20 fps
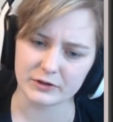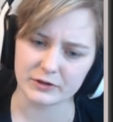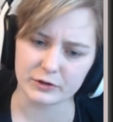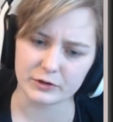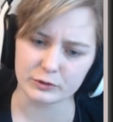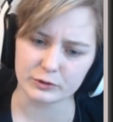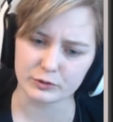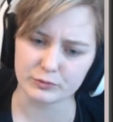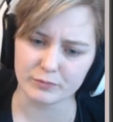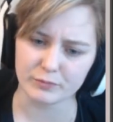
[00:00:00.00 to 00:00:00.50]

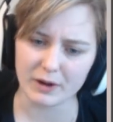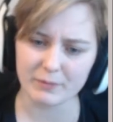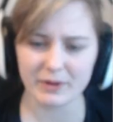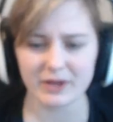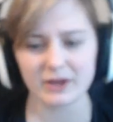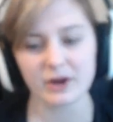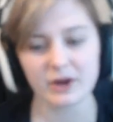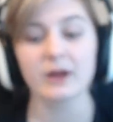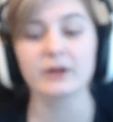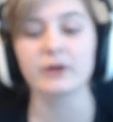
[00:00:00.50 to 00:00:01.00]
my
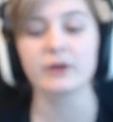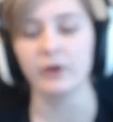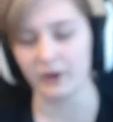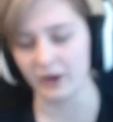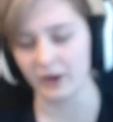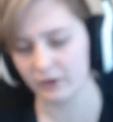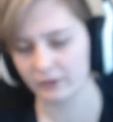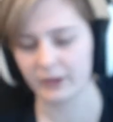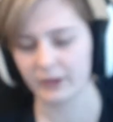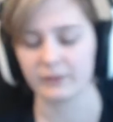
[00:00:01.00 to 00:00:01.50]
bed I go.
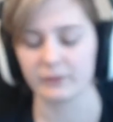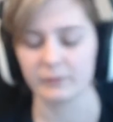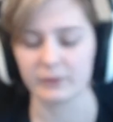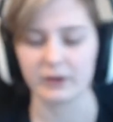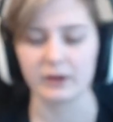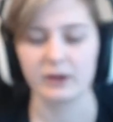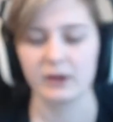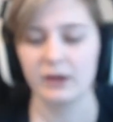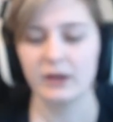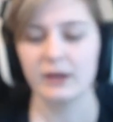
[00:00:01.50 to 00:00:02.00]
Oh, okay, there we go.
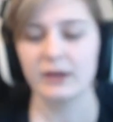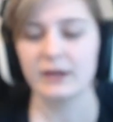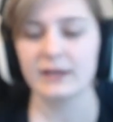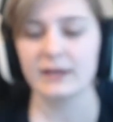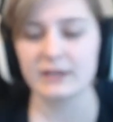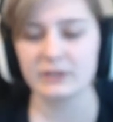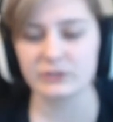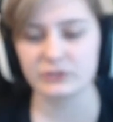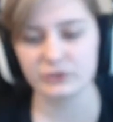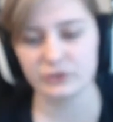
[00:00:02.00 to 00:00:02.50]

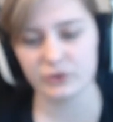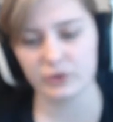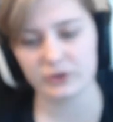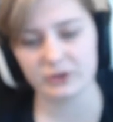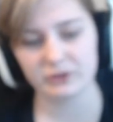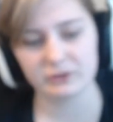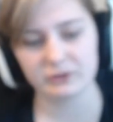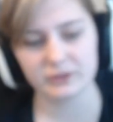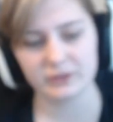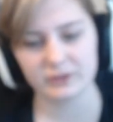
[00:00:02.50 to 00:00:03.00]
It's
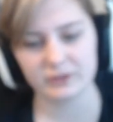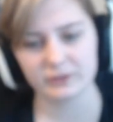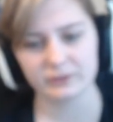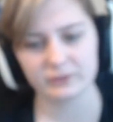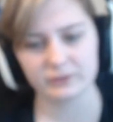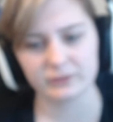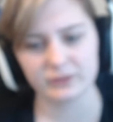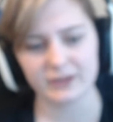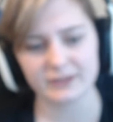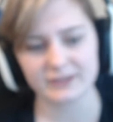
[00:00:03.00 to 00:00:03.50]
not
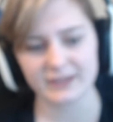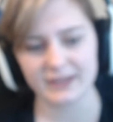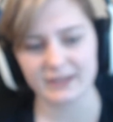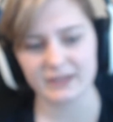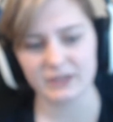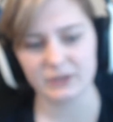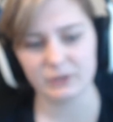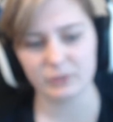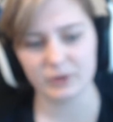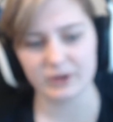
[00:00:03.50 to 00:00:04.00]
like
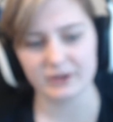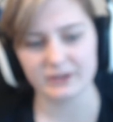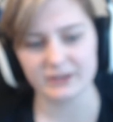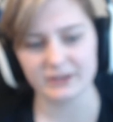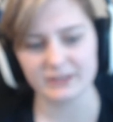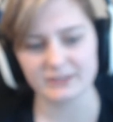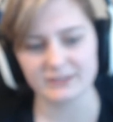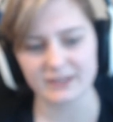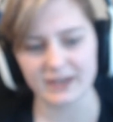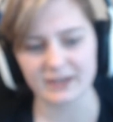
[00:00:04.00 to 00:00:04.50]
anyone
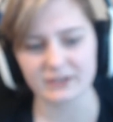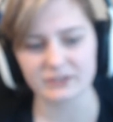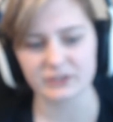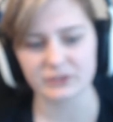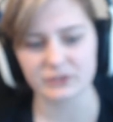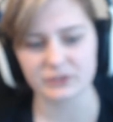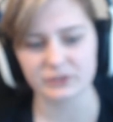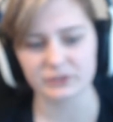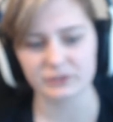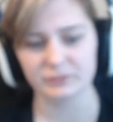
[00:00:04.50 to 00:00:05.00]
needs access
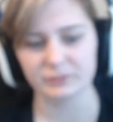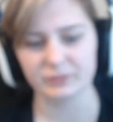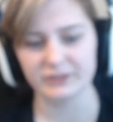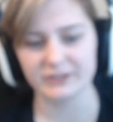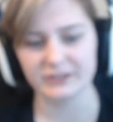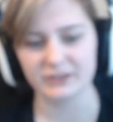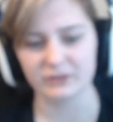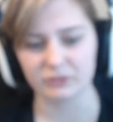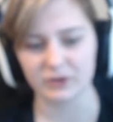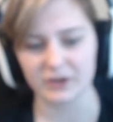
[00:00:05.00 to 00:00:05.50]
to the
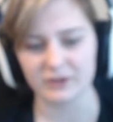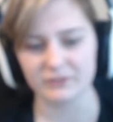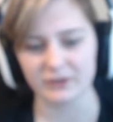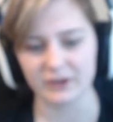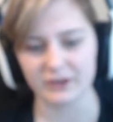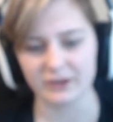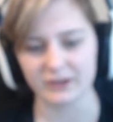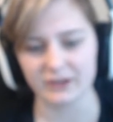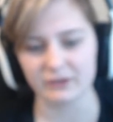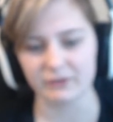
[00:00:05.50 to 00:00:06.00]
bleeding
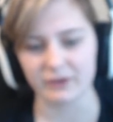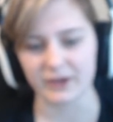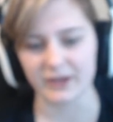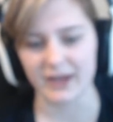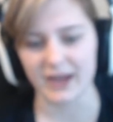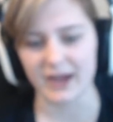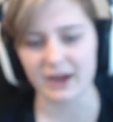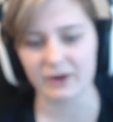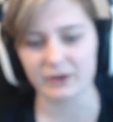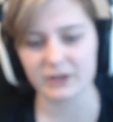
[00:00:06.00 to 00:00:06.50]
graveyard anyway.
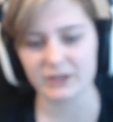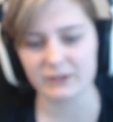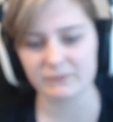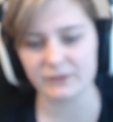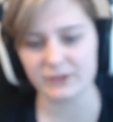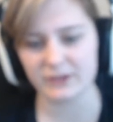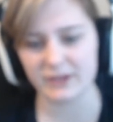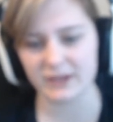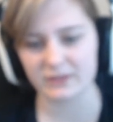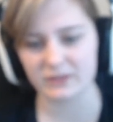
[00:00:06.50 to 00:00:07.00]
Harry, if
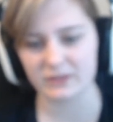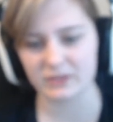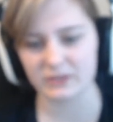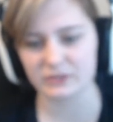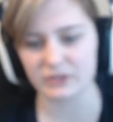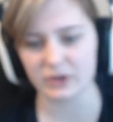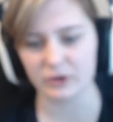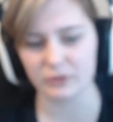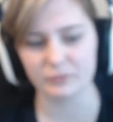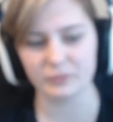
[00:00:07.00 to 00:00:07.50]
you get this,
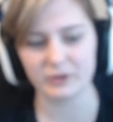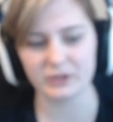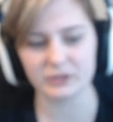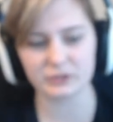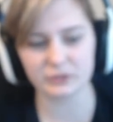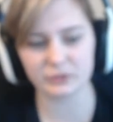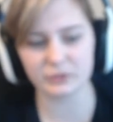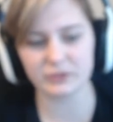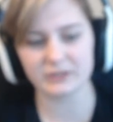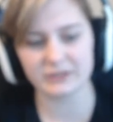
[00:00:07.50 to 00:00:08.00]
I will meet
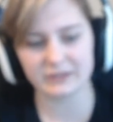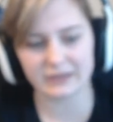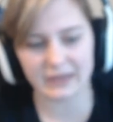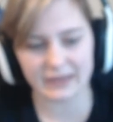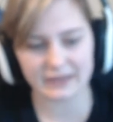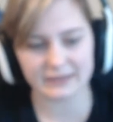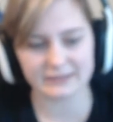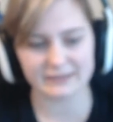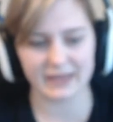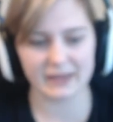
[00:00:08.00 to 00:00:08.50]
you in
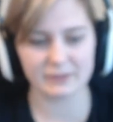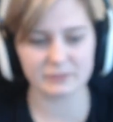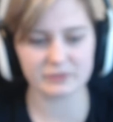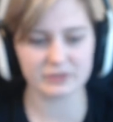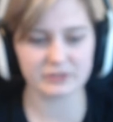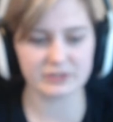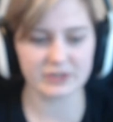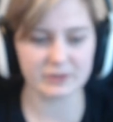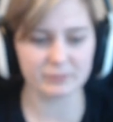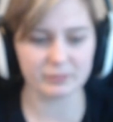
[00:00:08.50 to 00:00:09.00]
Damson
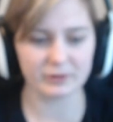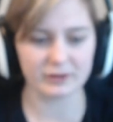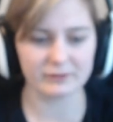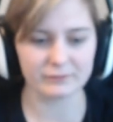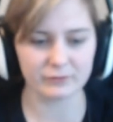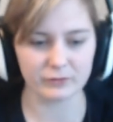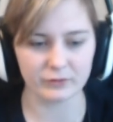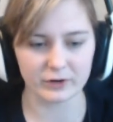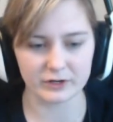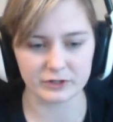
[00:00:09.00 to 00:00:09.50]
Templar
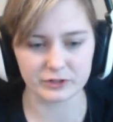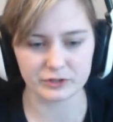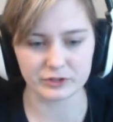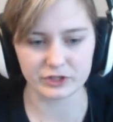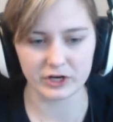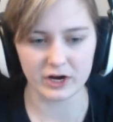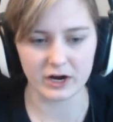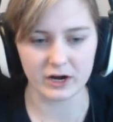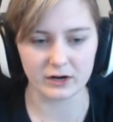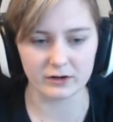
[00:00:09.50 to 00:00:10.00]
for a
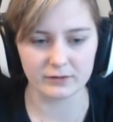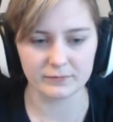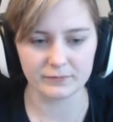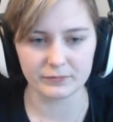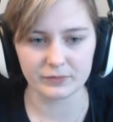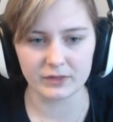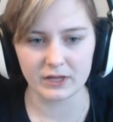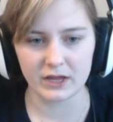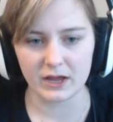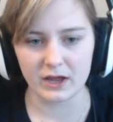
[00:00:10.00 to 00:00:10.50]
jar.
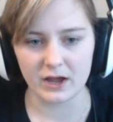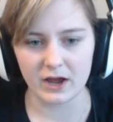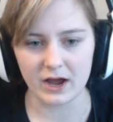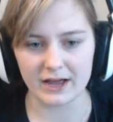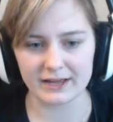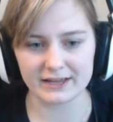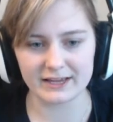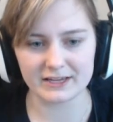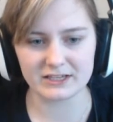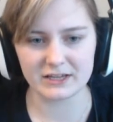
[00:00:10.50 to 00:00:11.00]

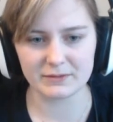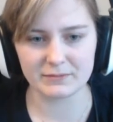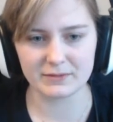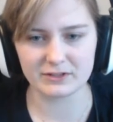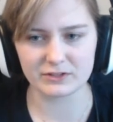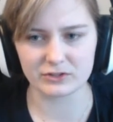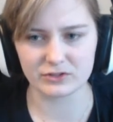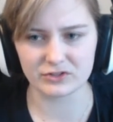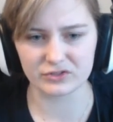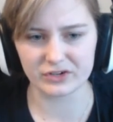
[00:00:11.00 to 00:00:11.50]
I guess that
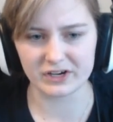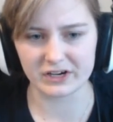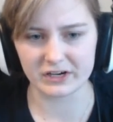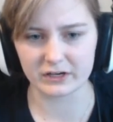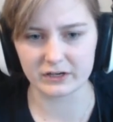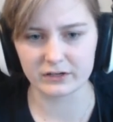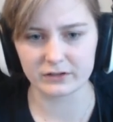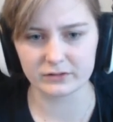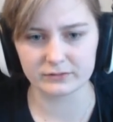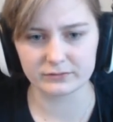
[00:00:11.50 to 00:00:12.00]
means a drink.
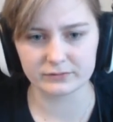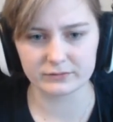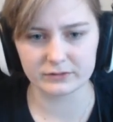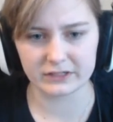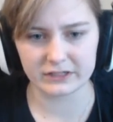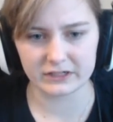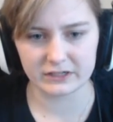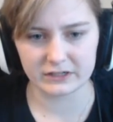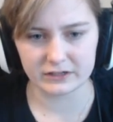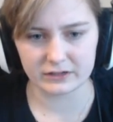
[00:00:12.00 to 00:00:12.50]

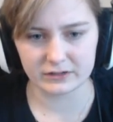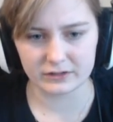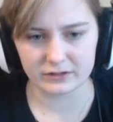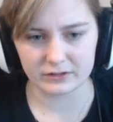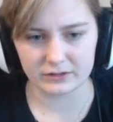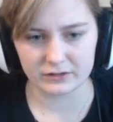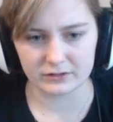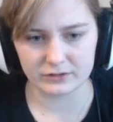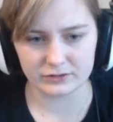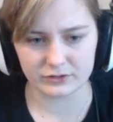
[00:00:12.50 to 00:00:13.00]

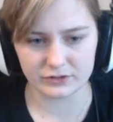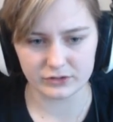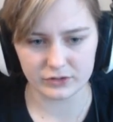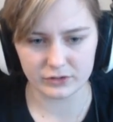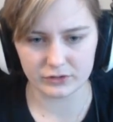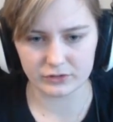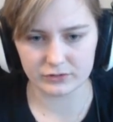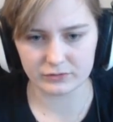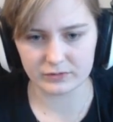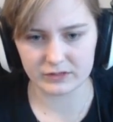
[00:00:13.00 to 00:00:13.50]

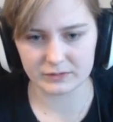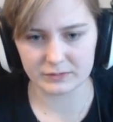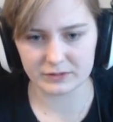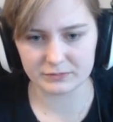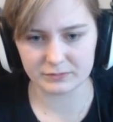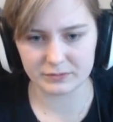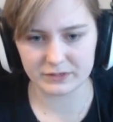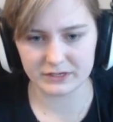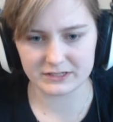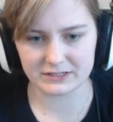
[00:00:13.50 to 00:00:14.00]
So, there
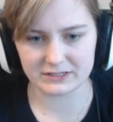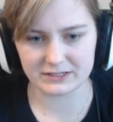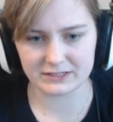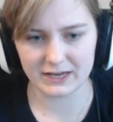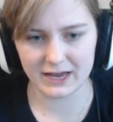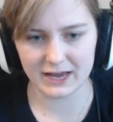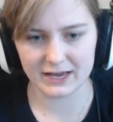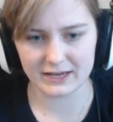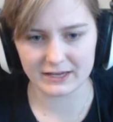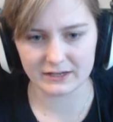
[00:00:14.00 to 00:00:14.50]
must be a
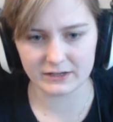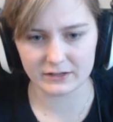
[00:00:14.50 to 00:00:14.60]
tank.